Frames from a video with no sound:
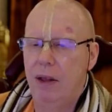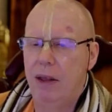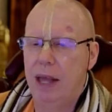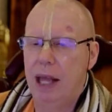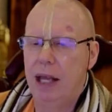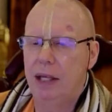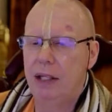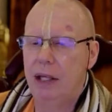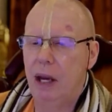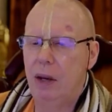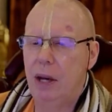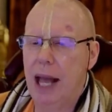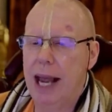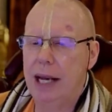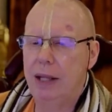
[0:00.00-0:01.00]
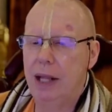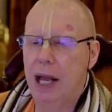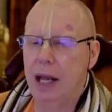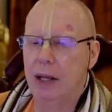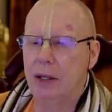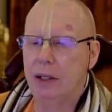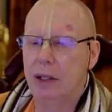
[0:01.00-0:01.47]
So like
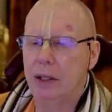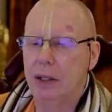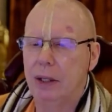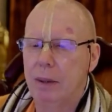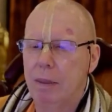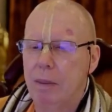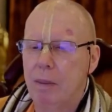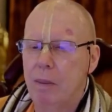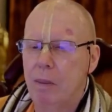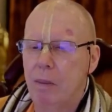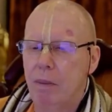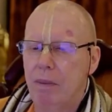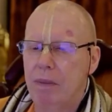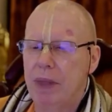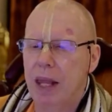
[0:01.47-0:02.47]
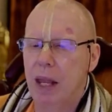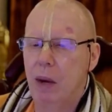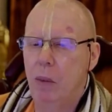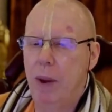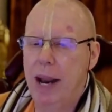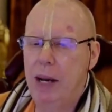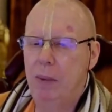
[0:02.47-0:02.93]
this,
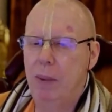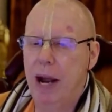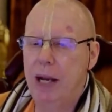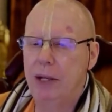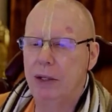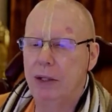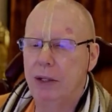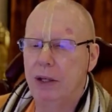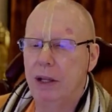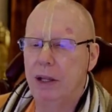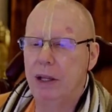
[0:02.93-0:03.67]
when one's,